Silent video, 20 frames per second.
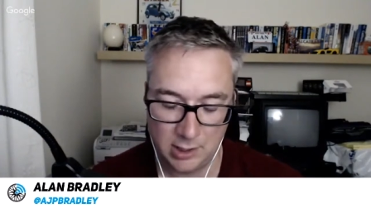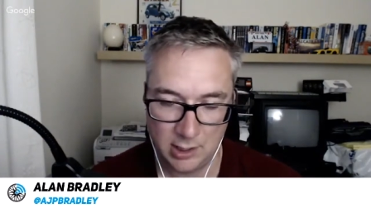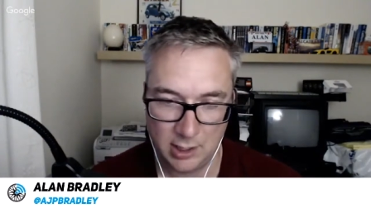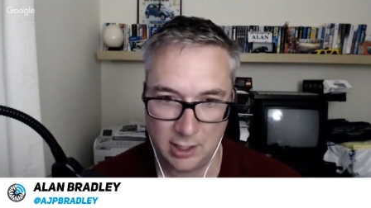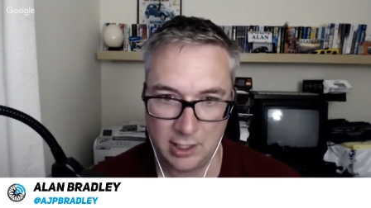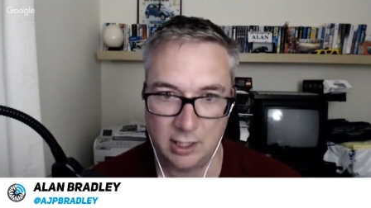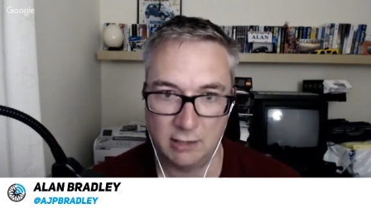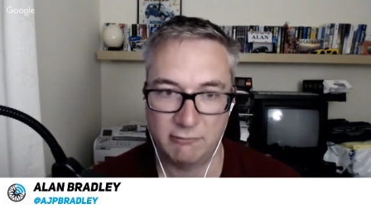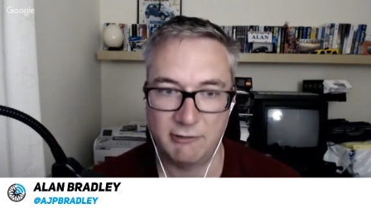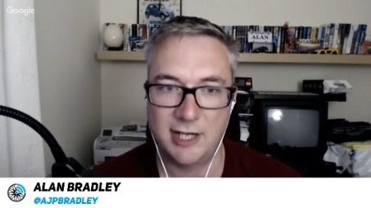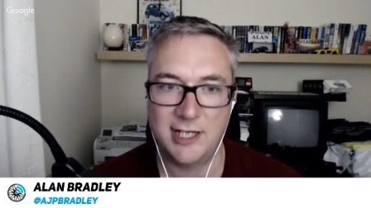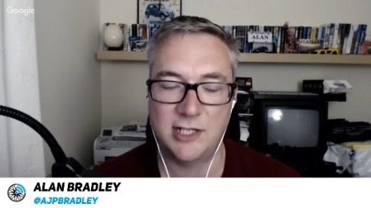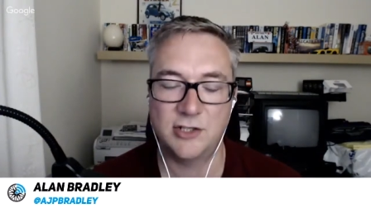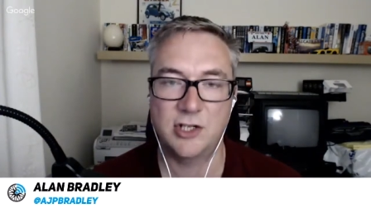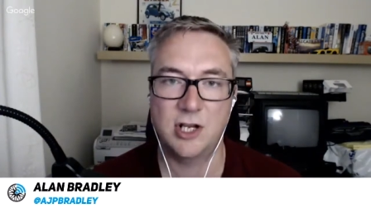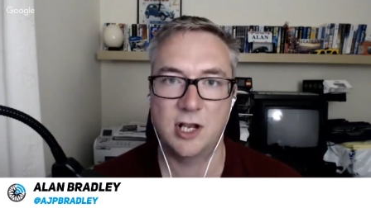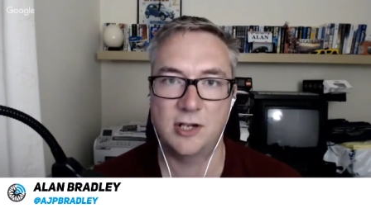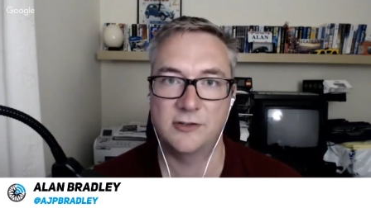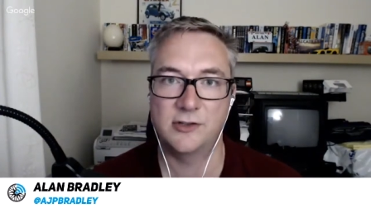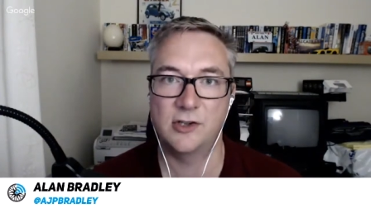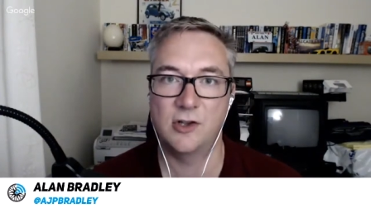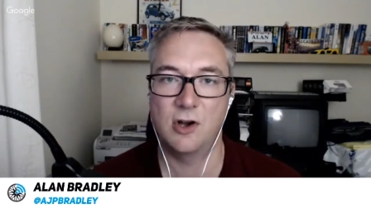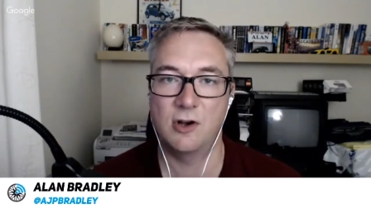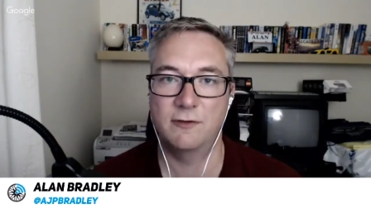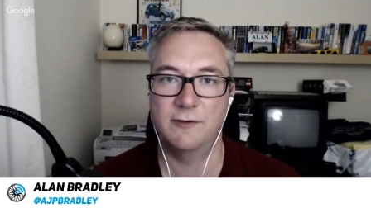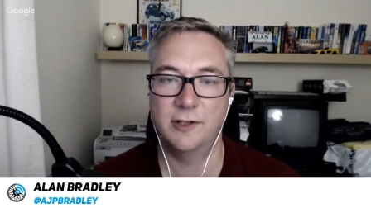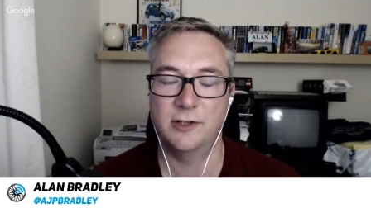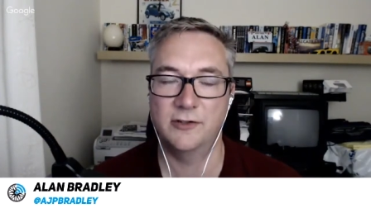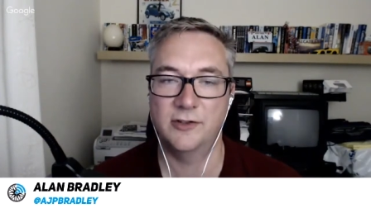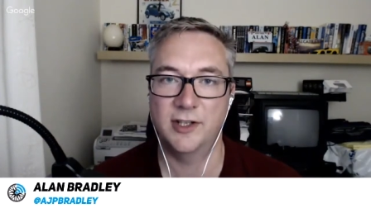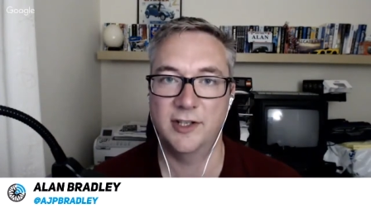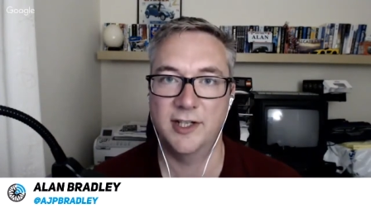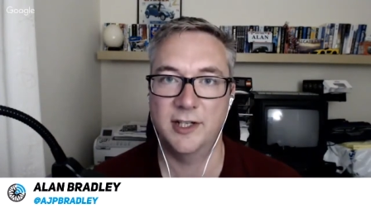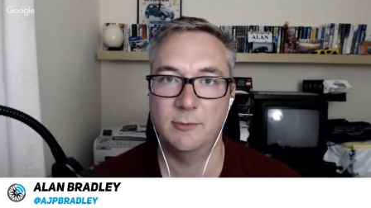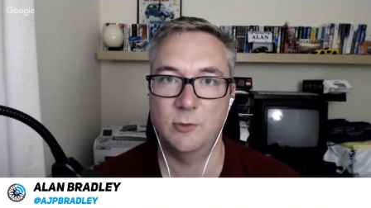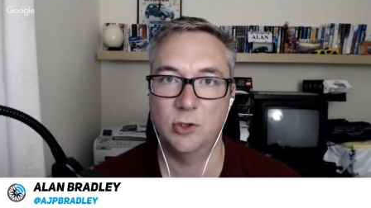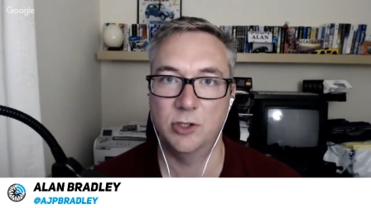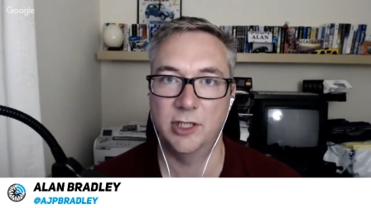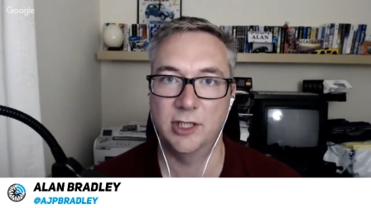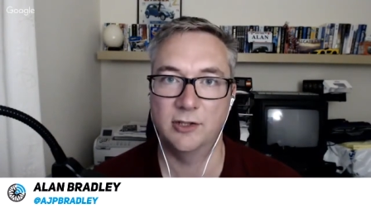Redditch Cars and Coffee on Sunday
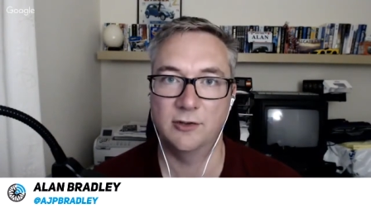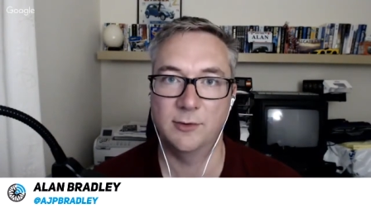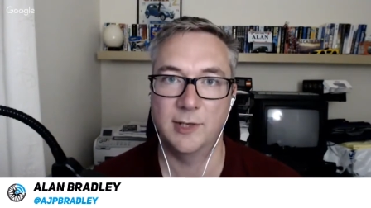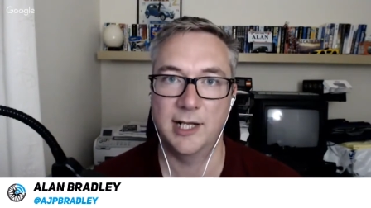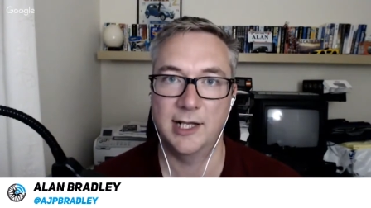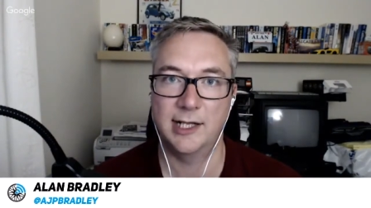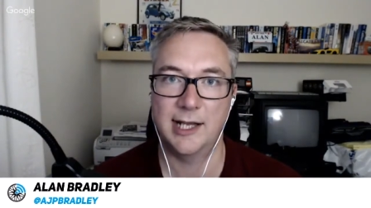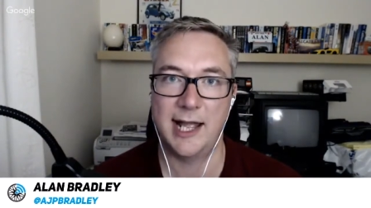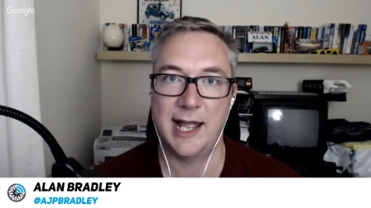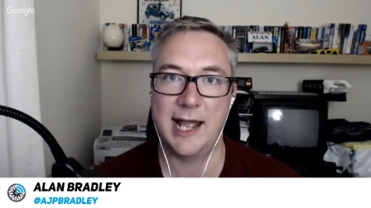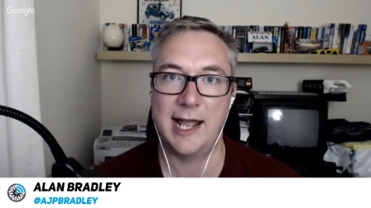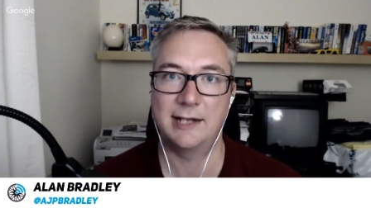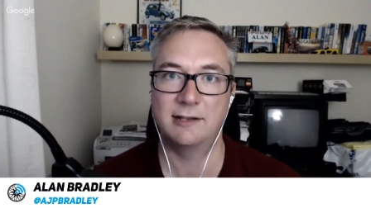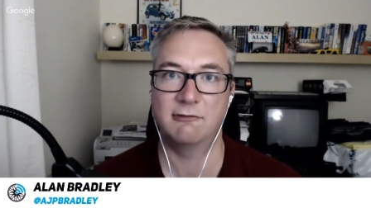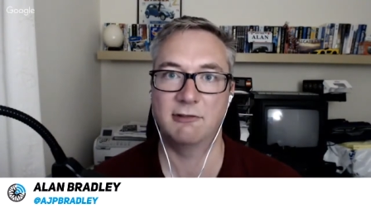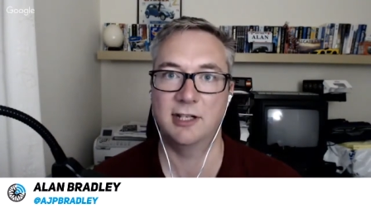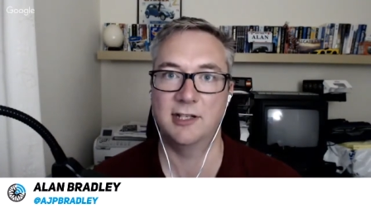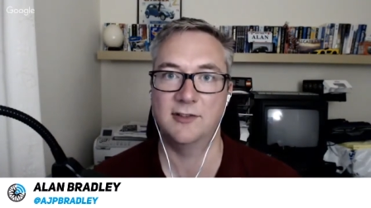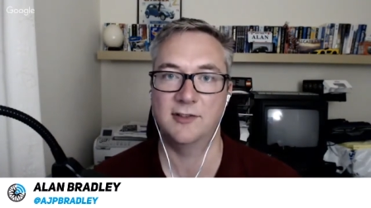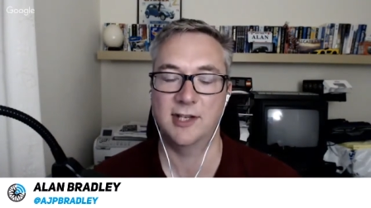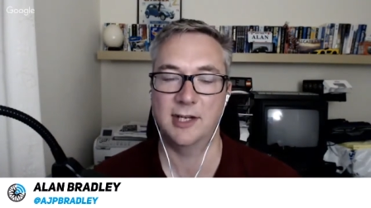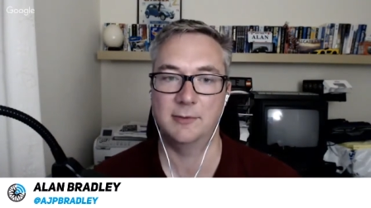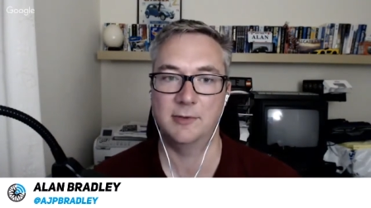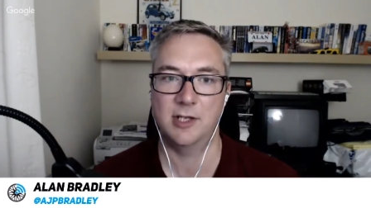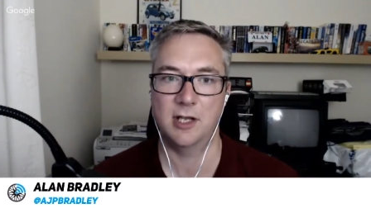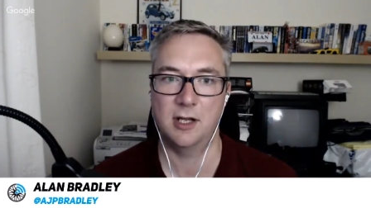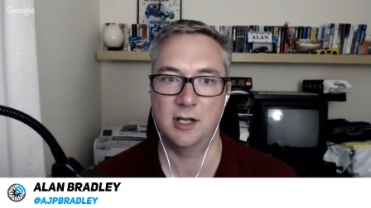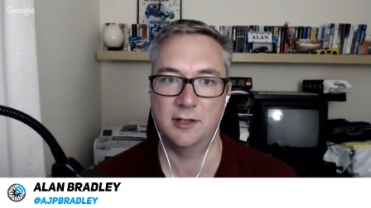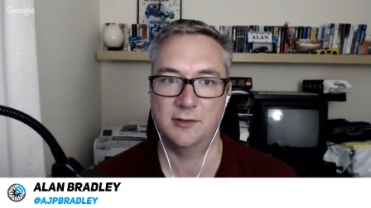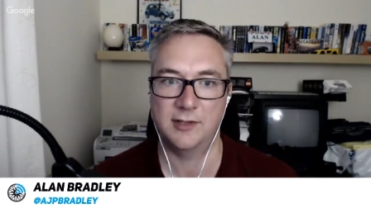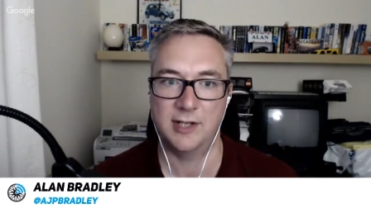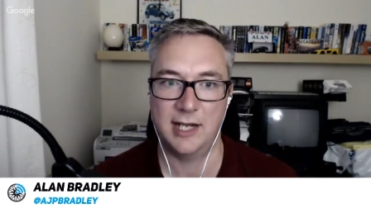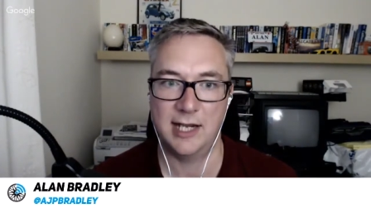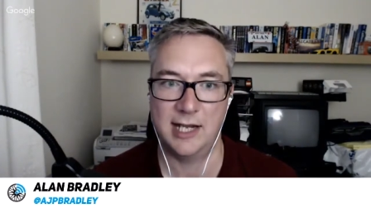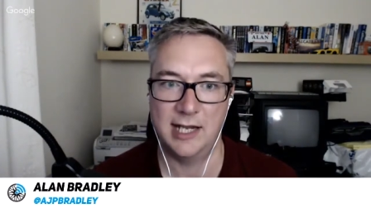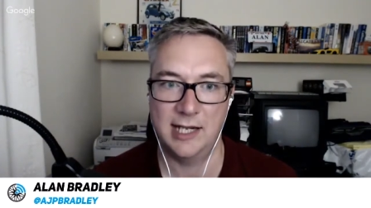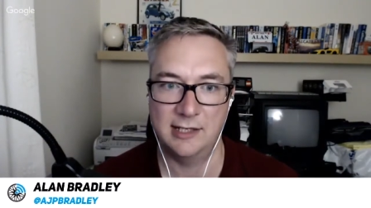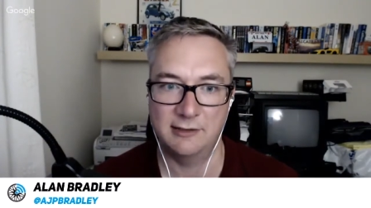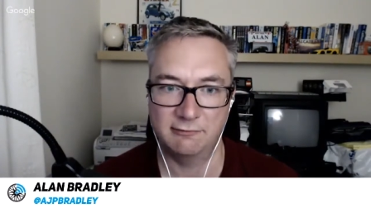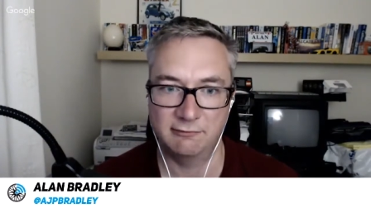morning as well at Great Escapes Cars
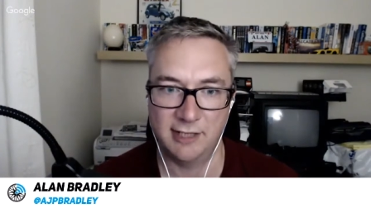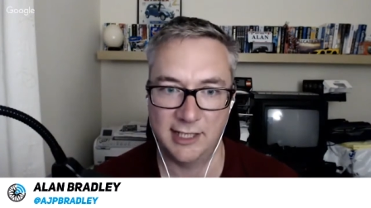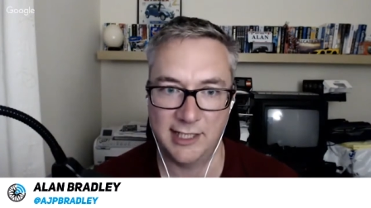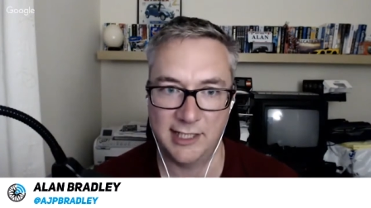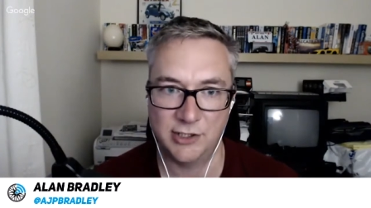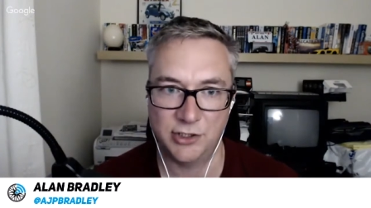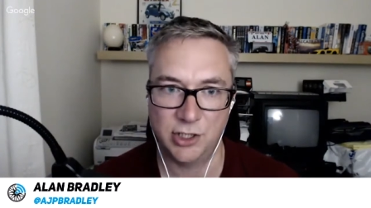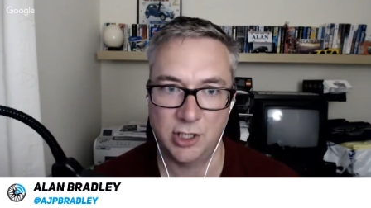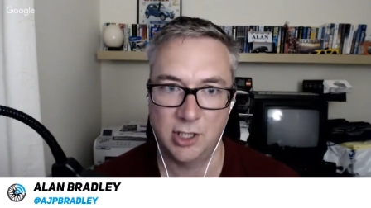in Redditch.